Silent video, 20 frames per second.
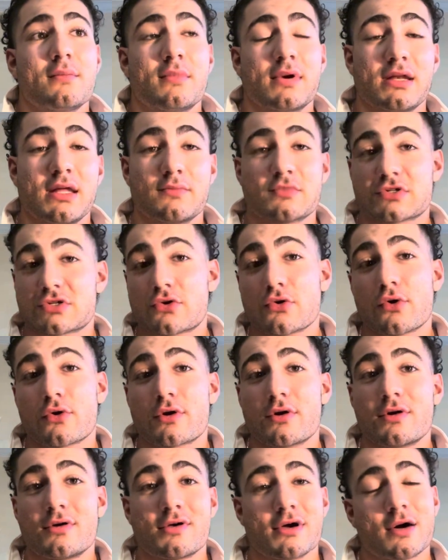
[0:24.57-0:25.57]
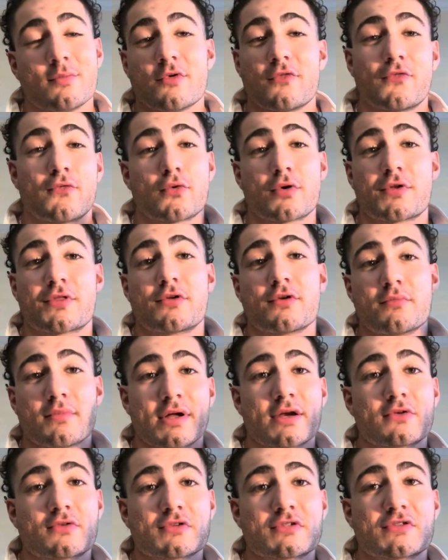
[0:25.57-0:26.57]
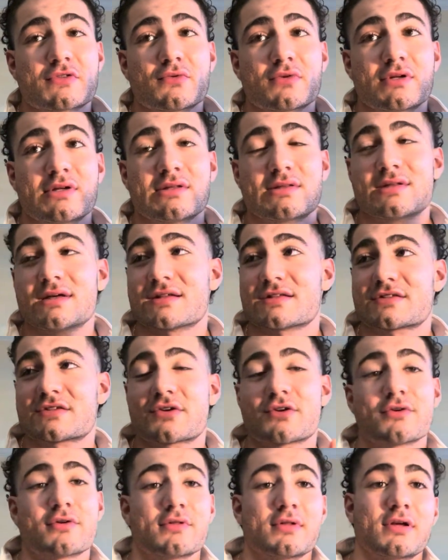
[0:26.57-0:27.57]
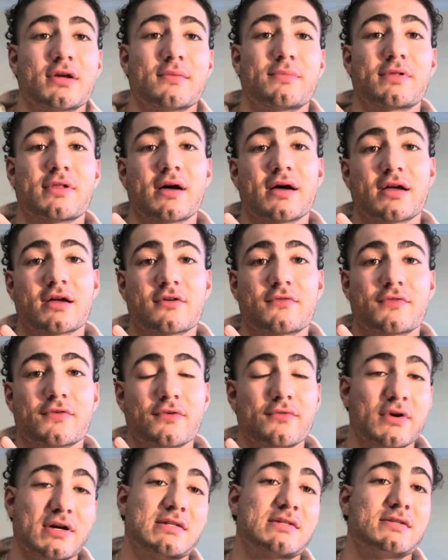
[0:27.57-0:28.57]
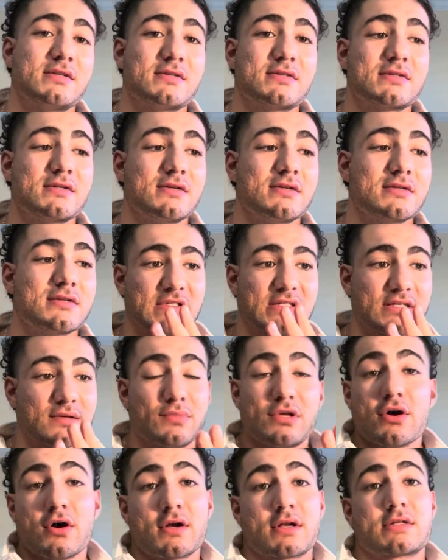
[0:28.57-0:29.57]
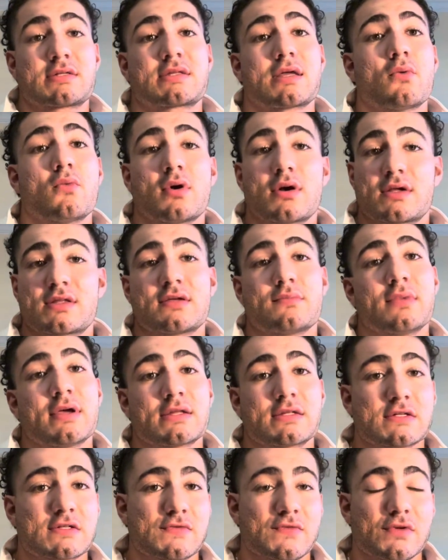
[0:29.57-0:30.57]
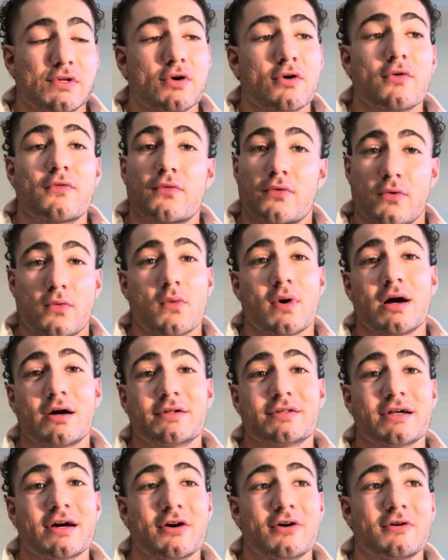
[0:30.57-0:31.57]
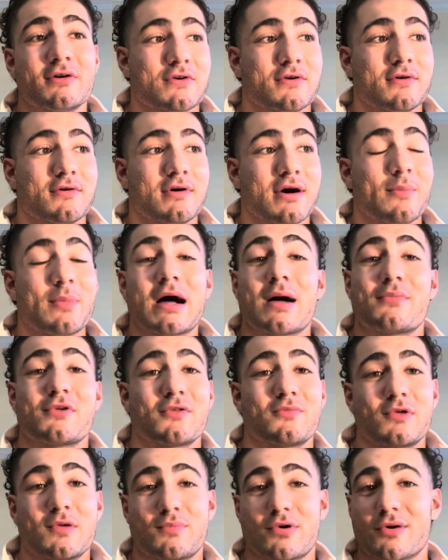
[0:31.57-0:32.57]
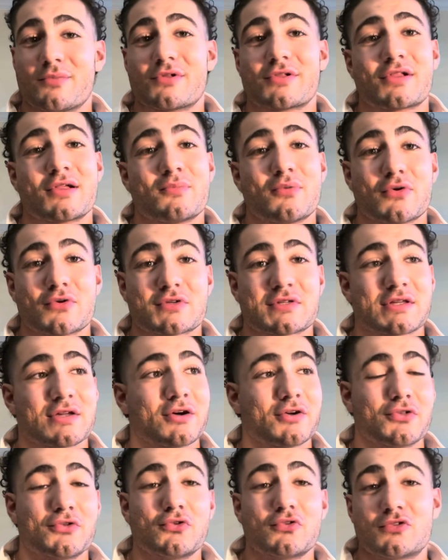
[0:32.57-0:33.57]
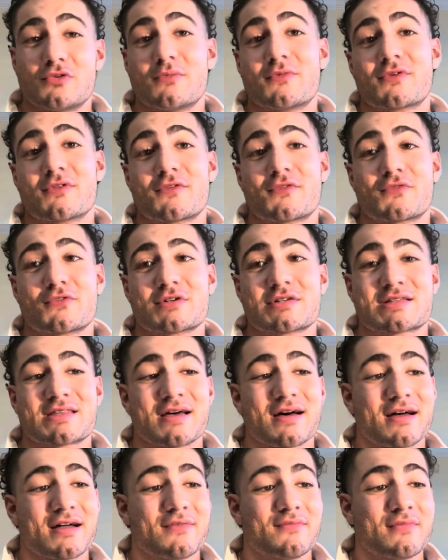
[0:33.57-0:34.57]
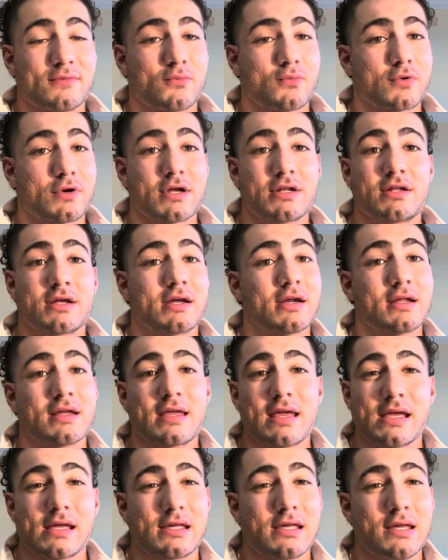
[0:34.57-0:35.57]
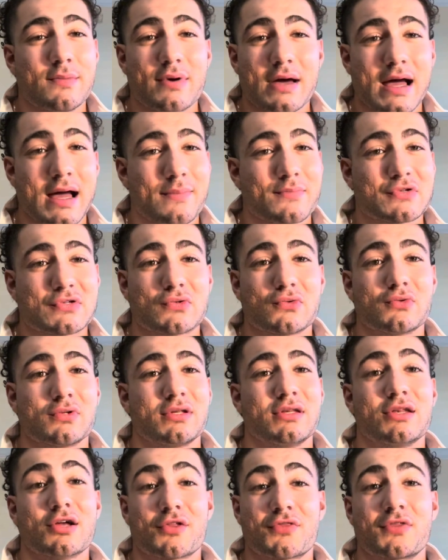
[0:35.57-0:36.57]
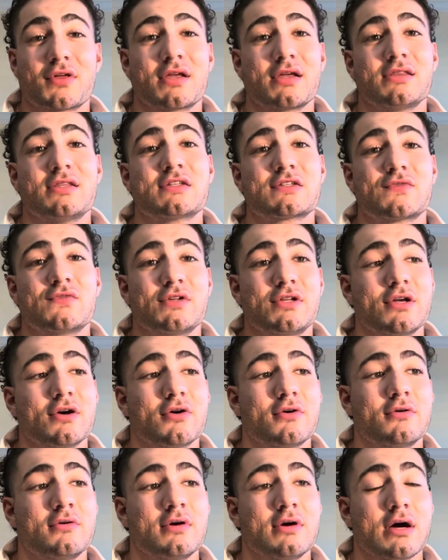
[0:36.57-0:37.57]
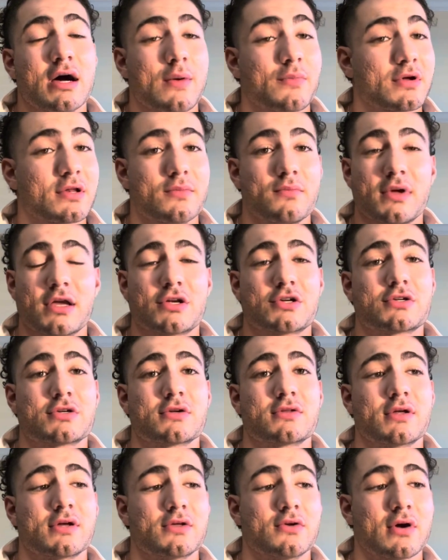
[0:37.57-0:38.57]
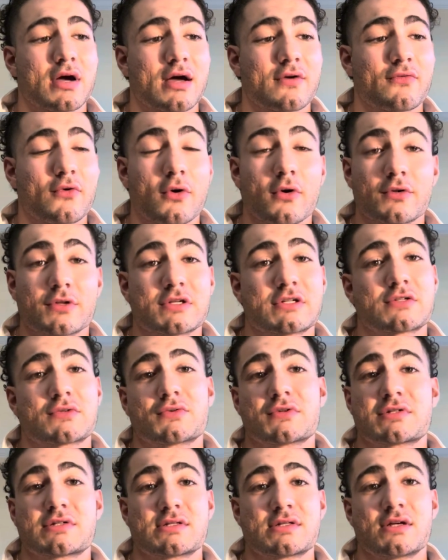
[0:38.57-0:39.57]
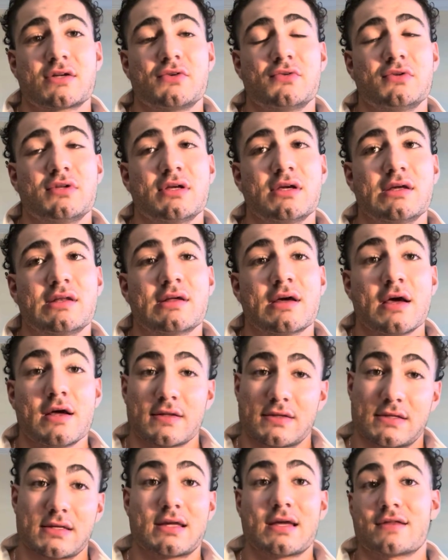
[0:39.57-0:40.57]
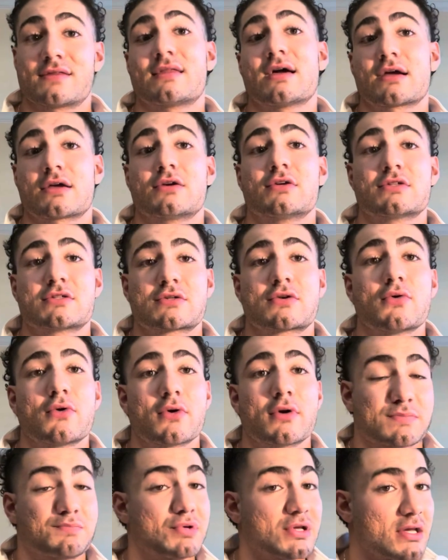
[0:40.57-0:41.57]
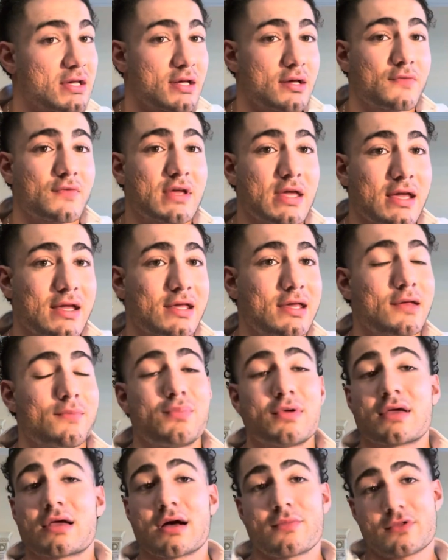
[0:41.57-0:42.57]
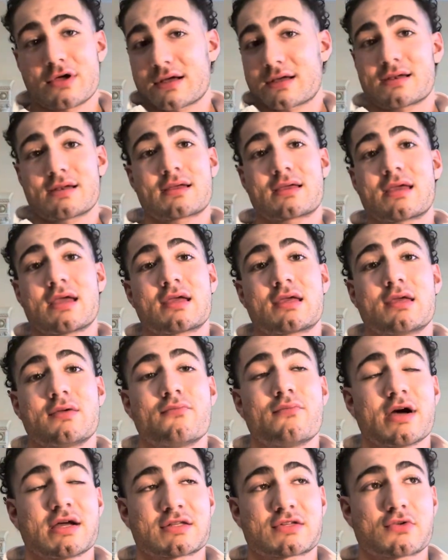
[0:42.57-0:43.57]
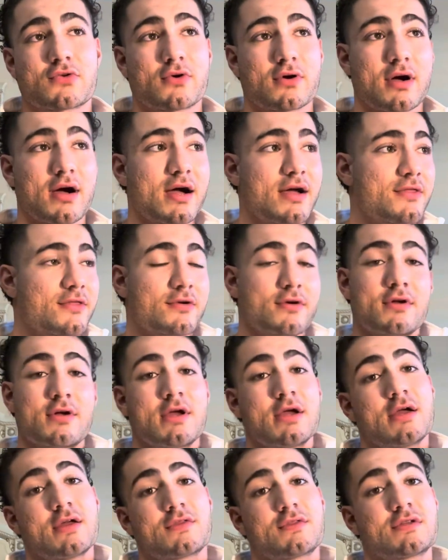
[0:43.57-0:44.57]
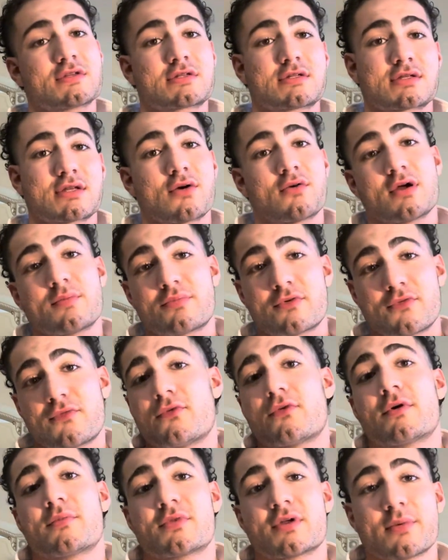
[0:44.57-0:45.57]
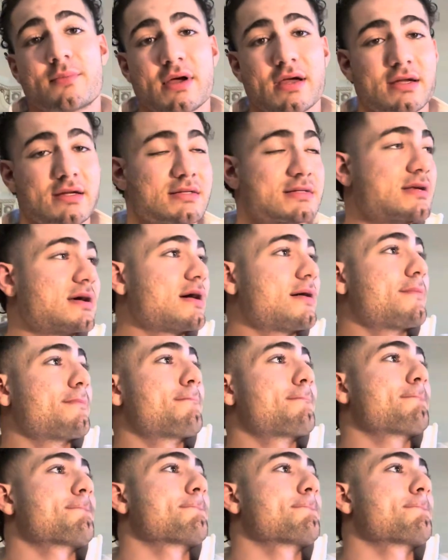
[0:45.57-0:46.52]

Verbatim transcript: my name is Gor. I'm a fourth year medical student that's currently applying for residencies. To be honest, I wanted to make this video for a while now, so I'm happy to be publicly posting on YouTube for the first time. We're gonna gatekeep absolutely nothing in this video. I'm gonna make sure that you have all the sources that you need to get that good score. Speaking of gatekeeping, I'm not gonna gatekeep my score either. This is how I performed on my exam.